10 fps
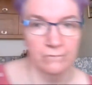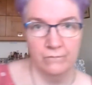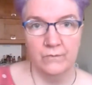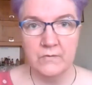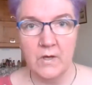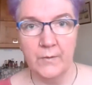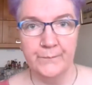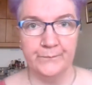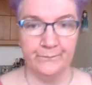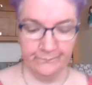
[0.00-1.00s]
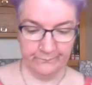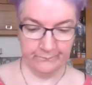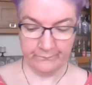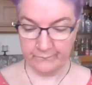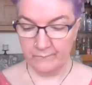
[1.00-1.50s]
So,
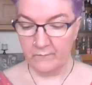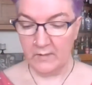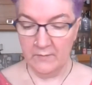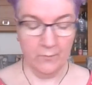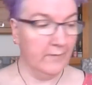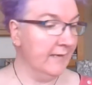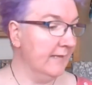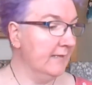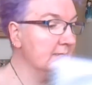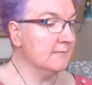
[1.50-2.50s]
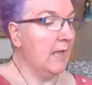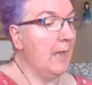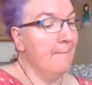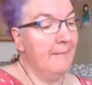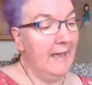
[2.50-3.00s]
the winner is
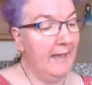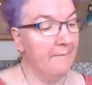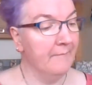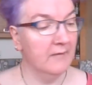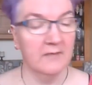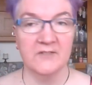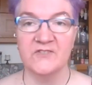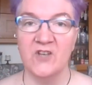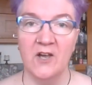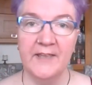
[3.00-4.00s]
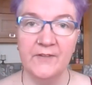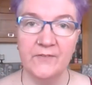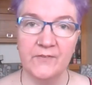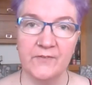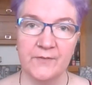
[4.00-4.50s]
Pam
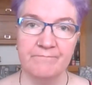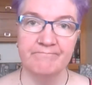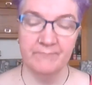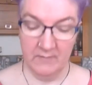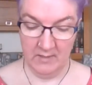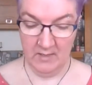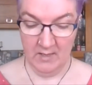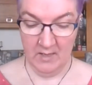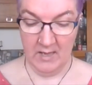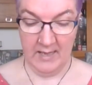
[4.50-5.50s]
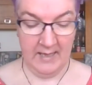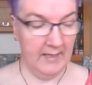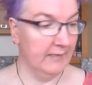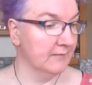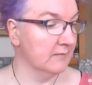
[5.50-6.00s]
Science,
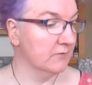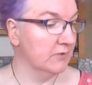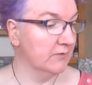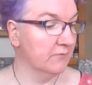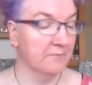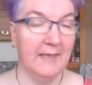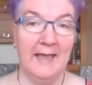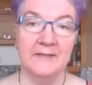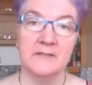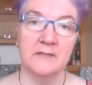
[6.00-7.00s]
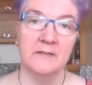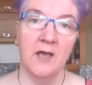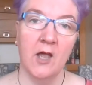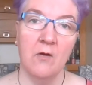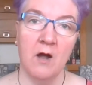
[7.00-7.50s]
and she's from Canton,
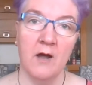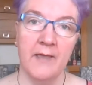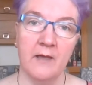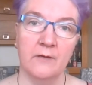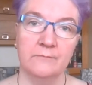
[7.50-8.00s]
Ohio.